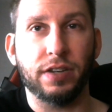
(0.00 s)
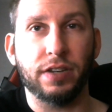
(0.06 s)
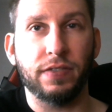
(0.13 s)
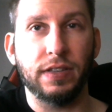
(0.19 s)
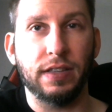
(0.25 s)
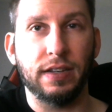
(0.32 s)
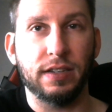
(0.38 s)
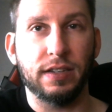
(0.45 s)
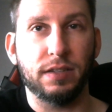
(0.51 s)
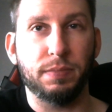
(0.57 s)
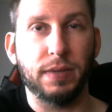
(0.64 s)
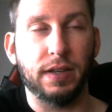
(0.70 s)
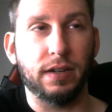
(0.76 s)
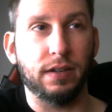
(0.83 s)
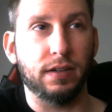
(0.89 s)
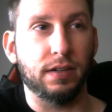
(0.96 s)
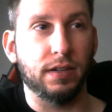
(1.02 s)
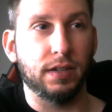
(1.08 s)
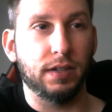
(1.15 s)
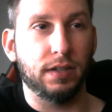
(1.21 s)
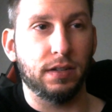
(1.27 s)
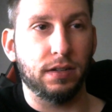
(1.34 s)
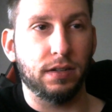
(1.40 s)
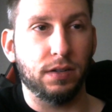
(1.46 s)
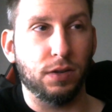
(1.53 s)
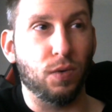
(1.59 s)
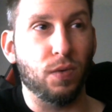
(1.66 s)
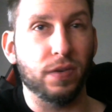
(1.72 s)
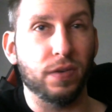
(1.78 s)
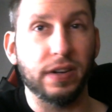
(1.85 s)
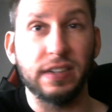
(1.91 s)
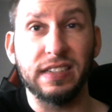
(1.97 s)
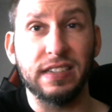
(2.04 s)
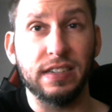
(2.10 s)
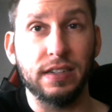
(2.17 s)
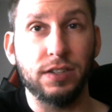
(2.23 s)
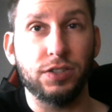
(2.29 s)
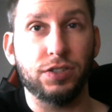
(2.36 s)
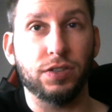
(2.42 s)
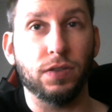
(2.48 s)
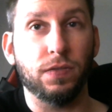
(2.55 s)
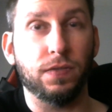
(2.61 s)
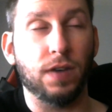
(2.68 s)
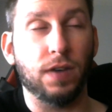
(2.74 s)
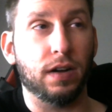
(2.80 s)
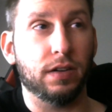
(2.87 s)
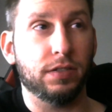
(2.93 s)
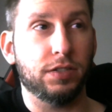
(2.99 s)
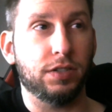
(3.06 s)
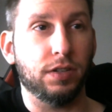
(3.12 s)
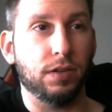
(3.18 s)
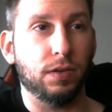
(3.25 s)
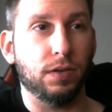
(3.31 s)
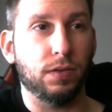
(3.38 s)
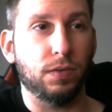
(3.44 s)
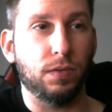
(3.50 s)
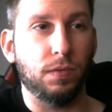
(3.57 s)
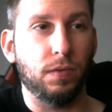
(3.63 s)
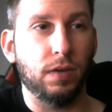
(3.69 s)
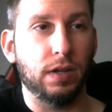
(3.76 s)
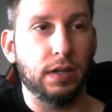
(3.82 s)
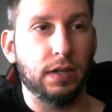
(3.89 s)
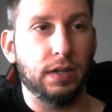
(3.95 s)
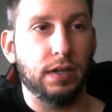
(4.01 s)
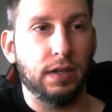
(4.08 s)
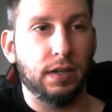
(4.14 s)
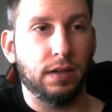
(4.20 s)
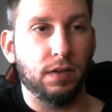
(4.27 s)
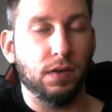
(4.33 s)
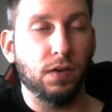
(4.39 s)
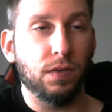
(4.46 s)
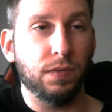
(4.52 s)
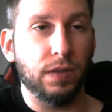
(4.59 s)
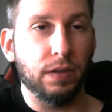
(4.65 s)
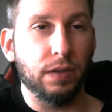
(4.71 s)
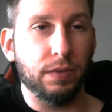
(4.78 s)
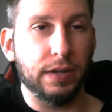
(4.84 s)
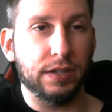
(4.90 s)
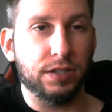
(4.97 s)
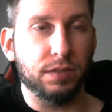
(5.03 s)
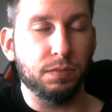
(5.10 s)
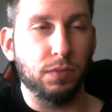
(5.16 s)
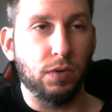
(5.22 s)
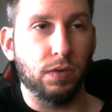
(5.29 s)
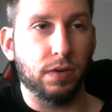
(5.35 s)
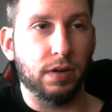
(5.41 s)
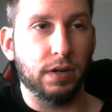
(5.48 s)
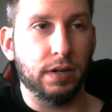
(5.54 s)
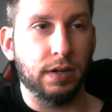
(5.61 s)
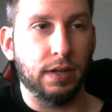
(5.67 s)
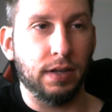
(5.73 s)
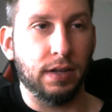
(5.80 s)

Everything has been Khorne and Tzeentch so far, so hopefully we'll get some more,